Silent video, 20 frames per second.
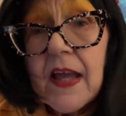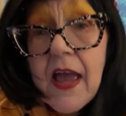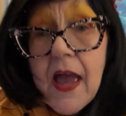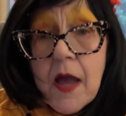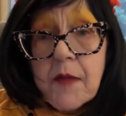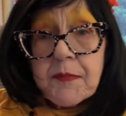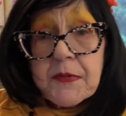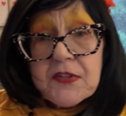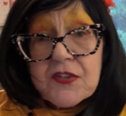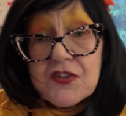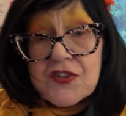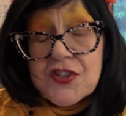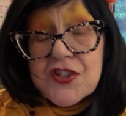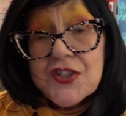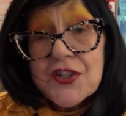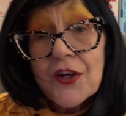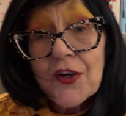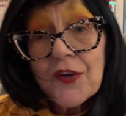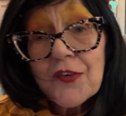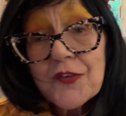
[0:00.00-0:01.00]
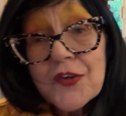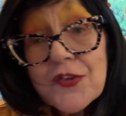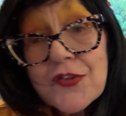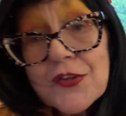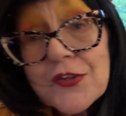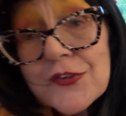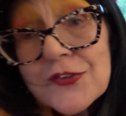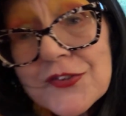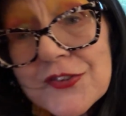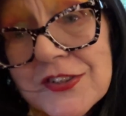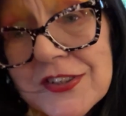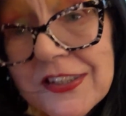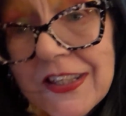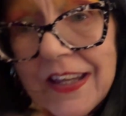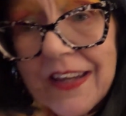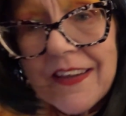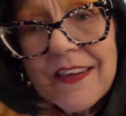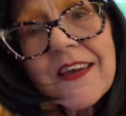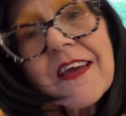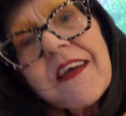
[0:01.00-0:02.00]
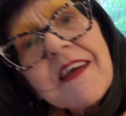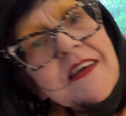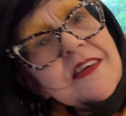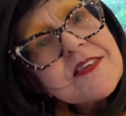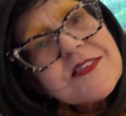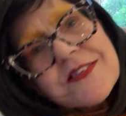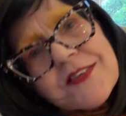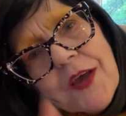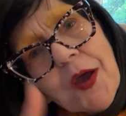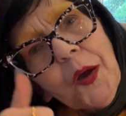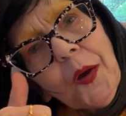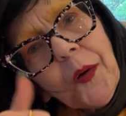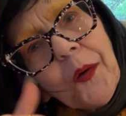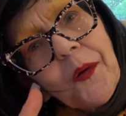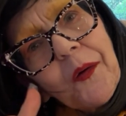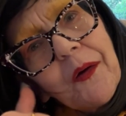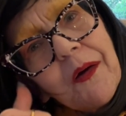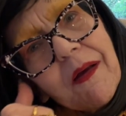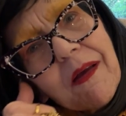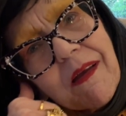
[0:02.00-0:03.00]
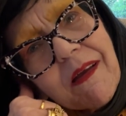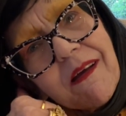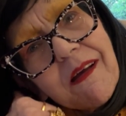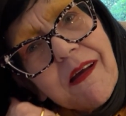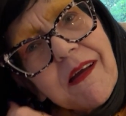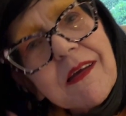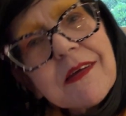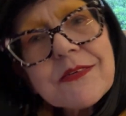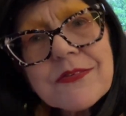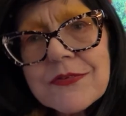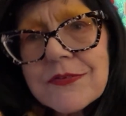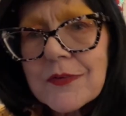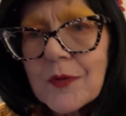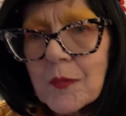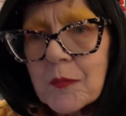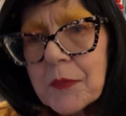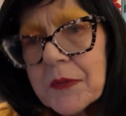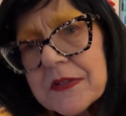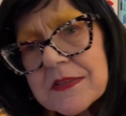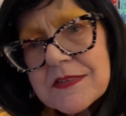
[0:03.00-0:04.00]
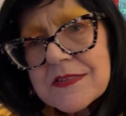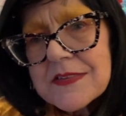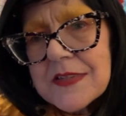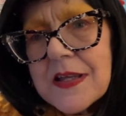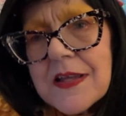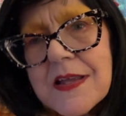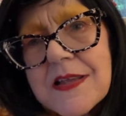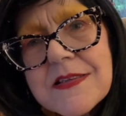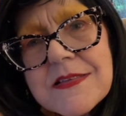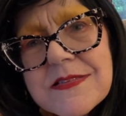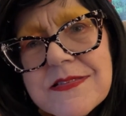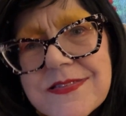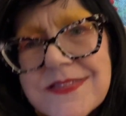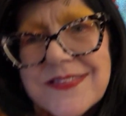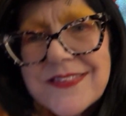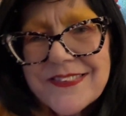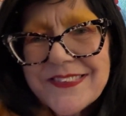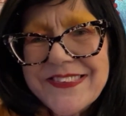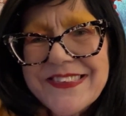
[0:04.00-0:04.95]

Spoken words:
happy to share it with you today. So buttons.